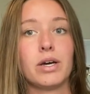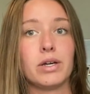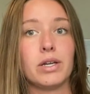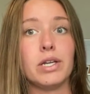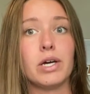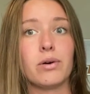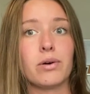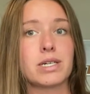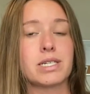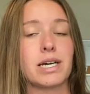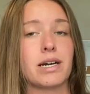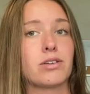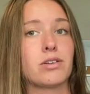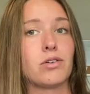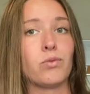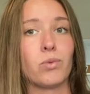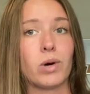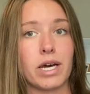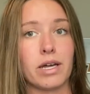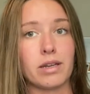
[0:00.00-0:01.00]
know exactly
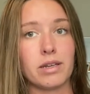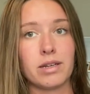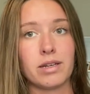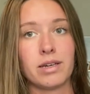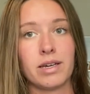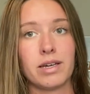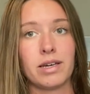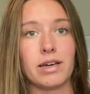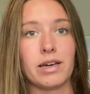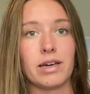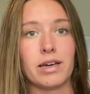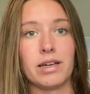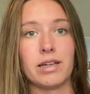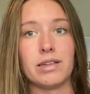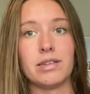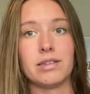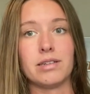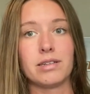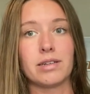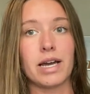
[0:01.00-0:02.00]
when
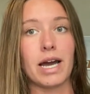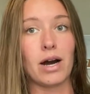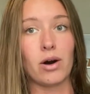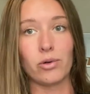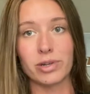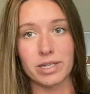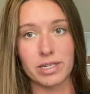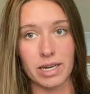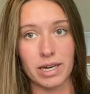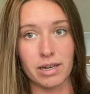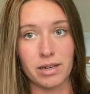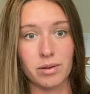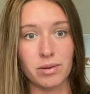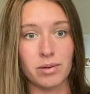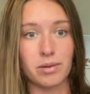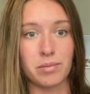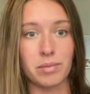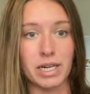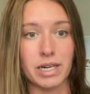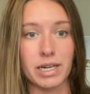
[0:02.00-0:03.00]
and how to take
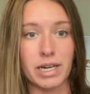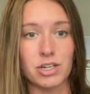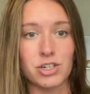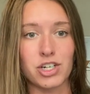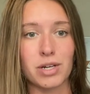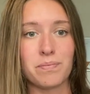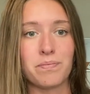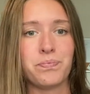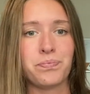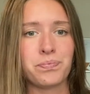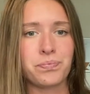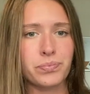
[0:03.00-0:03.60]
medication.